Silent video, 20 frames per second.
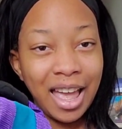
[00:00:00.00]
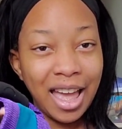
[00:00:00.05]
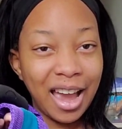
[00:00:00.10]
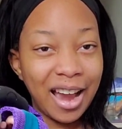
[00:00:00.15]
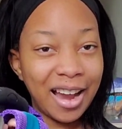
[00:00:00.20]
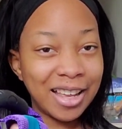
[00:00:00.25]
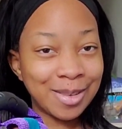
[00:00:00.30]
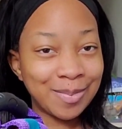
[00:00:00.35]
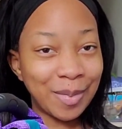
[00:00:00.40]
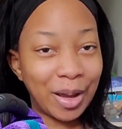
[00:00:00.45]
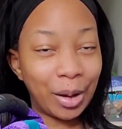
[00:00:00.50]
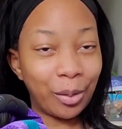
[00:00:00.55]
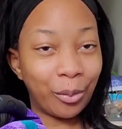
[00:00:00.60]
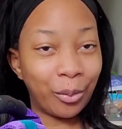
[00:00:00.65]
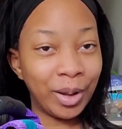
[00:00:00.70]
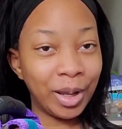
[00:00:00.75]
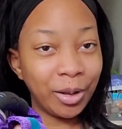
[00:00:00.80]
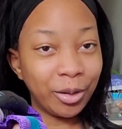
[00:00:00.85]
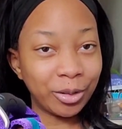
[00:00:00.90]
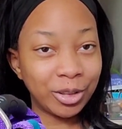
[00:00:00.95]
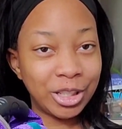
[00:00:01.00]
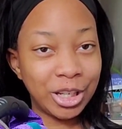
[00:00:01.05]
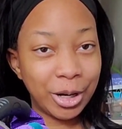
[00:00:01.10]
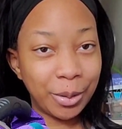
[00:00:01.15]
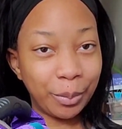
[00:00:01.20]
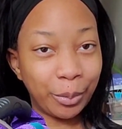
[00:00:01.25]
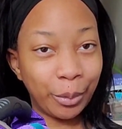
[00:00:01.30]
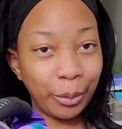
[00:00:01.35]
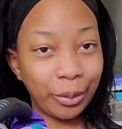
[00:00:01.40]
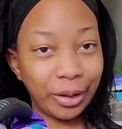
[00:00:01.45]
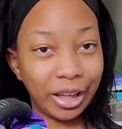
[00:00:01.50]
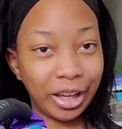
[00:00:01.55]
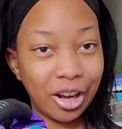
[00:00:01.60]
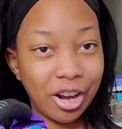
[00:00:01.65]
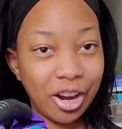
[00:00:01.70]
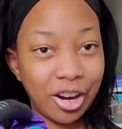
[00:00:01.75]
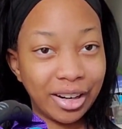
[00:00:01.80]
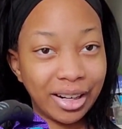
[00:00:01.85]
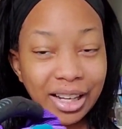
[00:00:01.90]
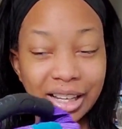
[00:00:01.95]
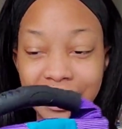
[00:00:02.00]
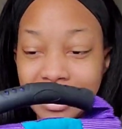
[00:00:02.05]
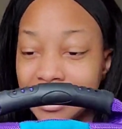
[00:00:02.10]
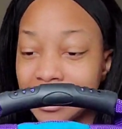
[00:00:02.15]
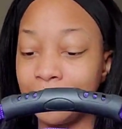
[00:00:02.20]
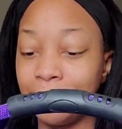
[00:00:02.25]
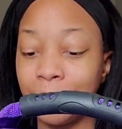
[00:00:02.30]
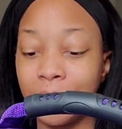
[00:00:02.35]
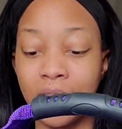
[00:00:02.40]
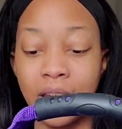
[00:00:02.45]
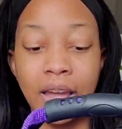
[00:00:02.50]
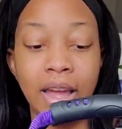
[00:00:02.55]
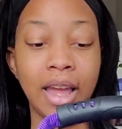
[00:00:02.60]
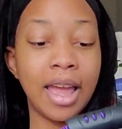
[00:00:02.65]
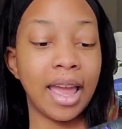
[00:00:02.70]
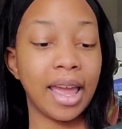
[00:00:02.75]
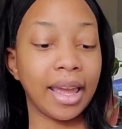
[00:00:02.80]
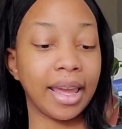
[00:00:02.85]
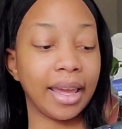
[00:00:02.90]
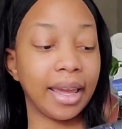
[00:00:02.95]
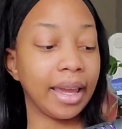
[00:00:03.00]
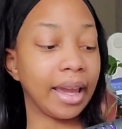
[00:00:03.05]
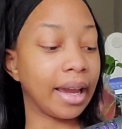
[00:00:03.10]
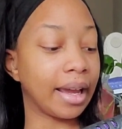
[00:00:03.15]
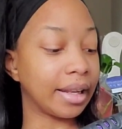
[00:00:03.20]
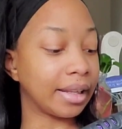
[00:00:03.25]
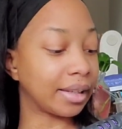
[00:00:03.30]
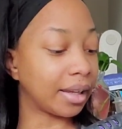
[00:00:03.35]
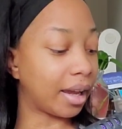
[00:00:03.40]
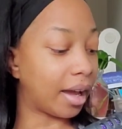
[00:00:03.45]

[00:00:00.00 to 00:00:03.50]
as my wheelchair pulling harness, and